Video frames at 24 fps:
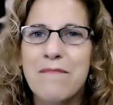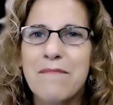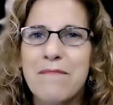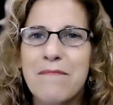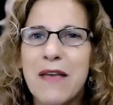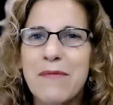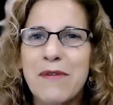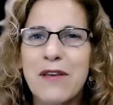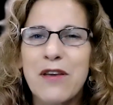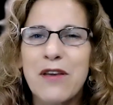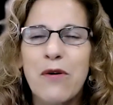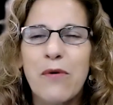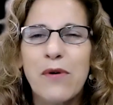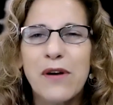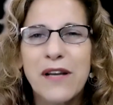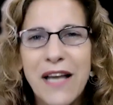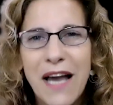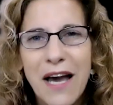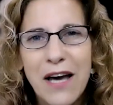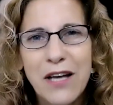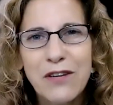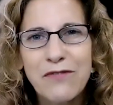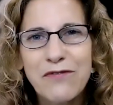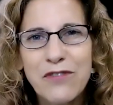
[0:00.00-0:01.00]
Maybe going
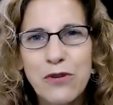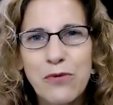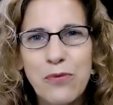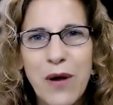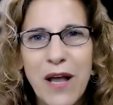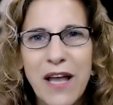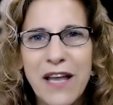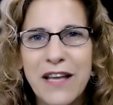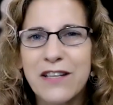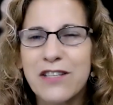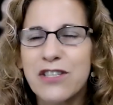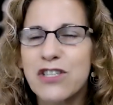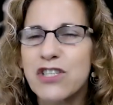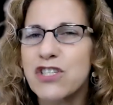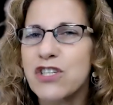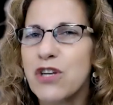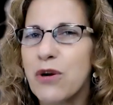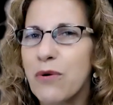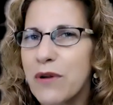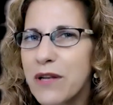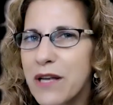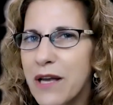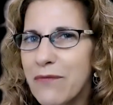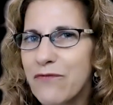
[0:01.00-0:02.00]
out of your way and
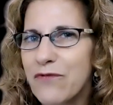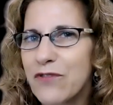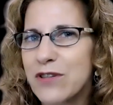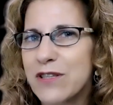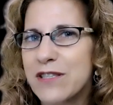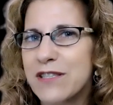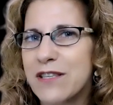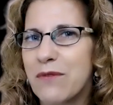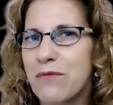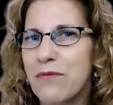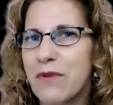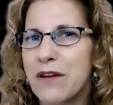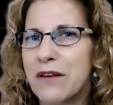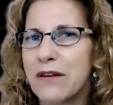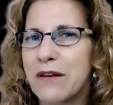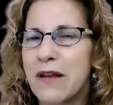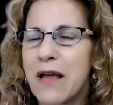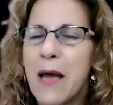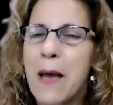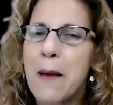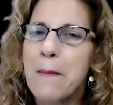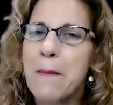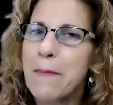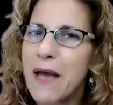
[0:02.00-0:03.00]
showing up for someone,
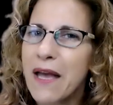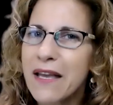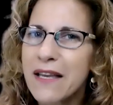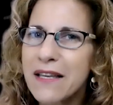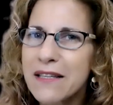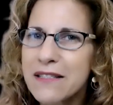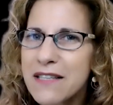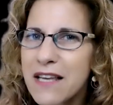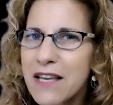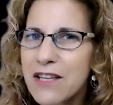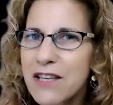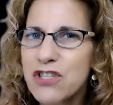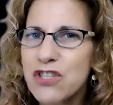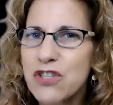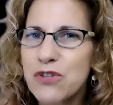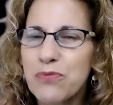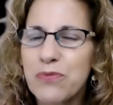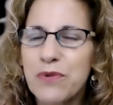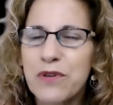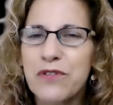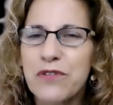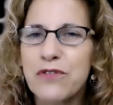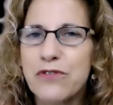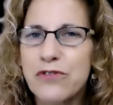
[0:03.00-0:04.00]
paying
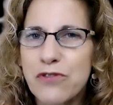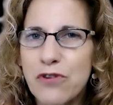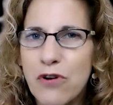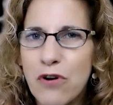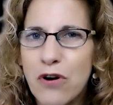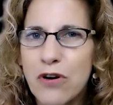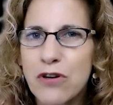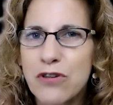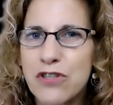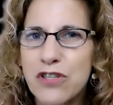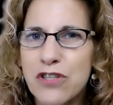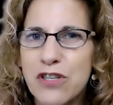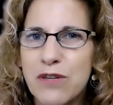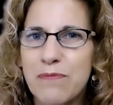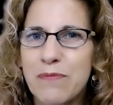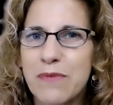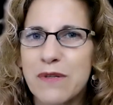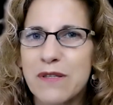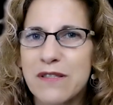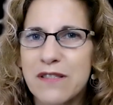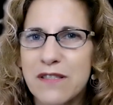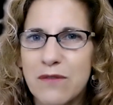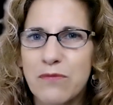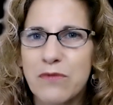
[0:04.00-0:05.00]
attention when there's a hardship
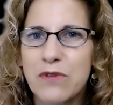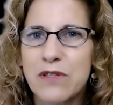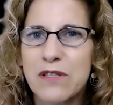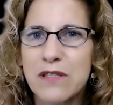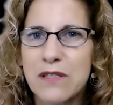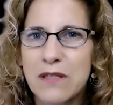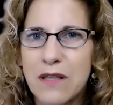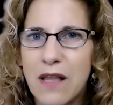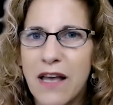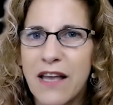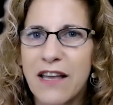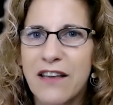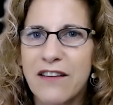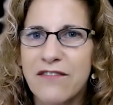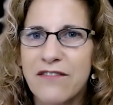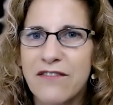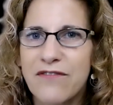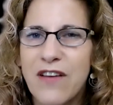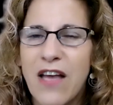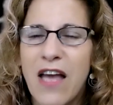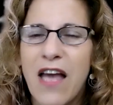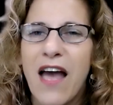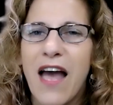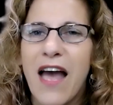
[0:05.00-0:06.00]
in someone's life,
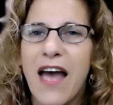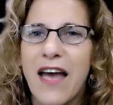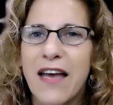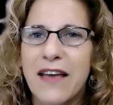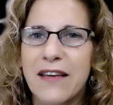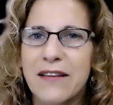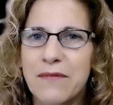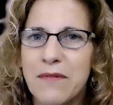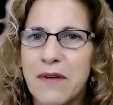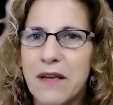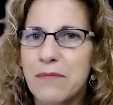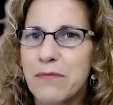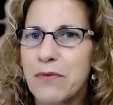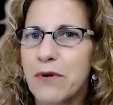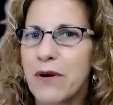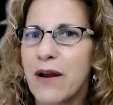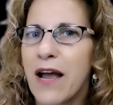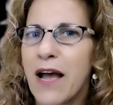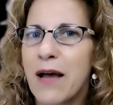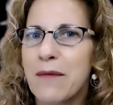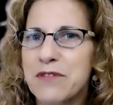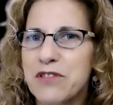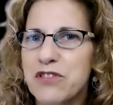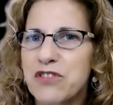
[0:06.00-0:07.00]
and
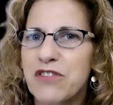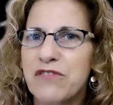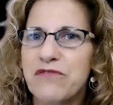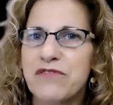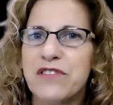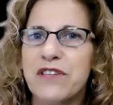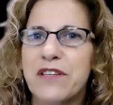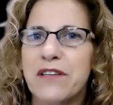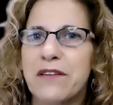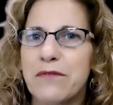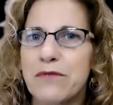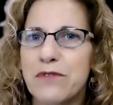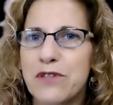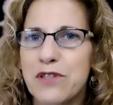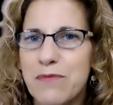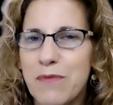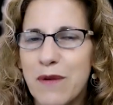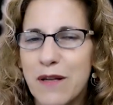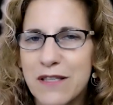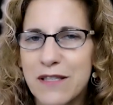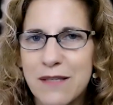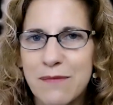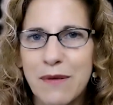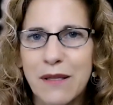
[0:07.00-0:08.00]
perhaps shifting a
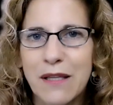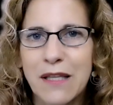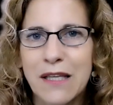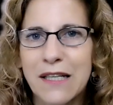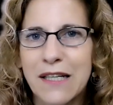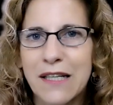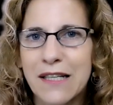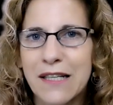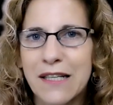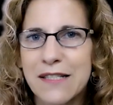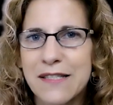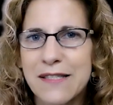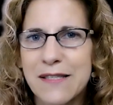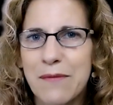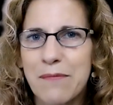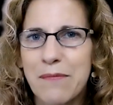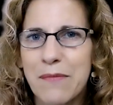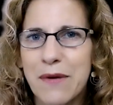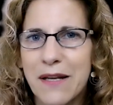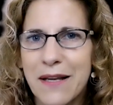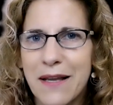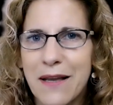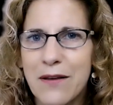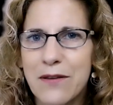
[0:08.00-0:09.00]
responsibility to
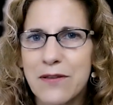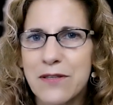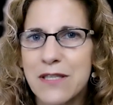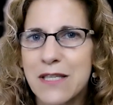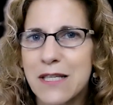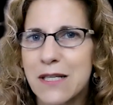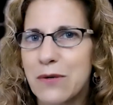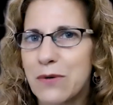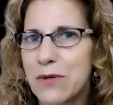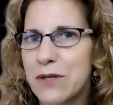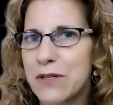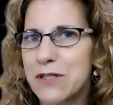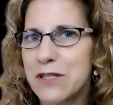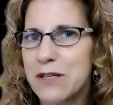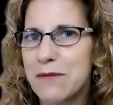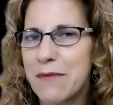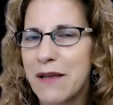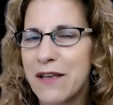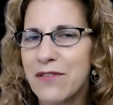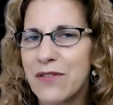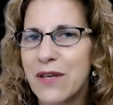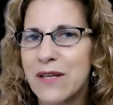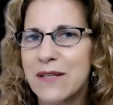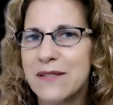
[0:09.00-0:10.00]
somebody else in order to
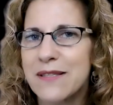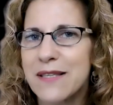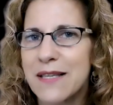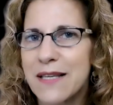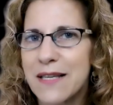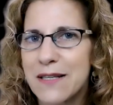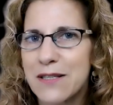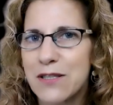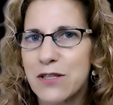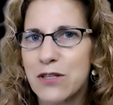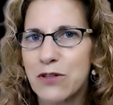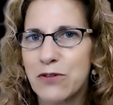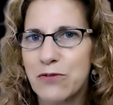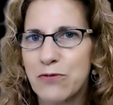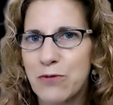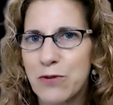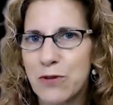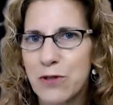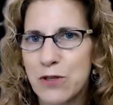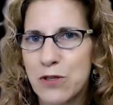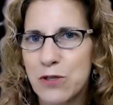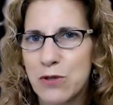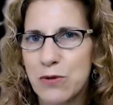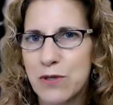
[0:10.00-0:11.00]
make things easier
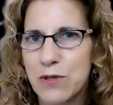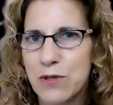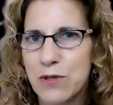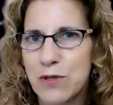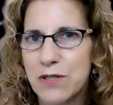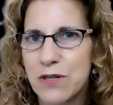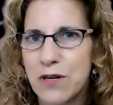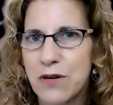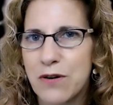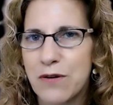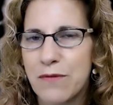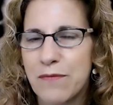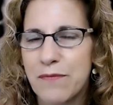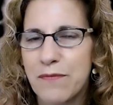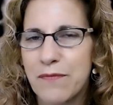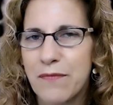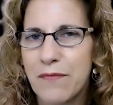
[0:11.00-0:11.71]
for the short term.